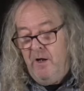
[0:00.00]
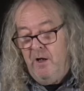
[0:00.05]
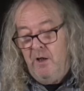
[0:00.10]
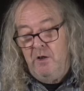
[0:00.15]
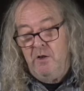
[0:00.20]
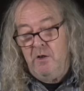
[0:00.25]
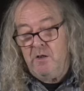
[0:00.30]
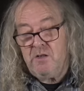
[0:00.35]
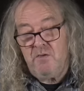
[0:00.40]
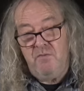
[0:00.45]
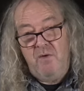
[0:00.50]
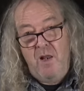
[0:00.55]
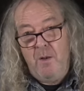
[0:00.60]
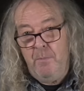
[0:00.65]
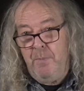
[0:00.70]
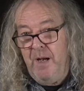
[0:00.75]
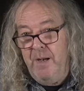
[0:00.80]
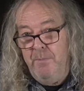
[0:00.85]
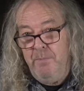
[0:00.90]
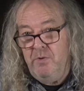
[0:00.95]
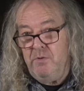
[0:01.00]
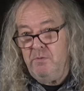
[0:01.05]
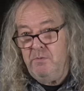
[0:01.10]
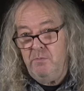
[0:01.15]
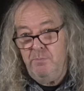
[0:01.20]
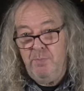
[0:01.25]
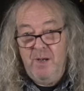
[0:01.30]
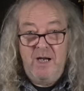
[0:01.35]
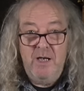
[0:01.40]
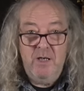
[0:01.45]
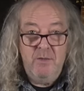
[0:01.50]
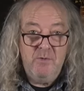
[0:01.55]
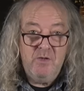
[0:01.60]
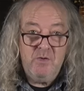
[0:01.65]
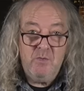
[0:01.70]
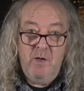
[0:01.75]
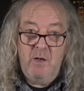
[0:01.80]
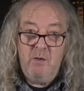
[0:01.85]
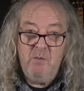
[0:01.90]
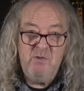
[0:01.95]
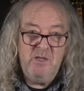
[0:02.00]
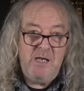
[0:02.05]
Lots of other people played them as well,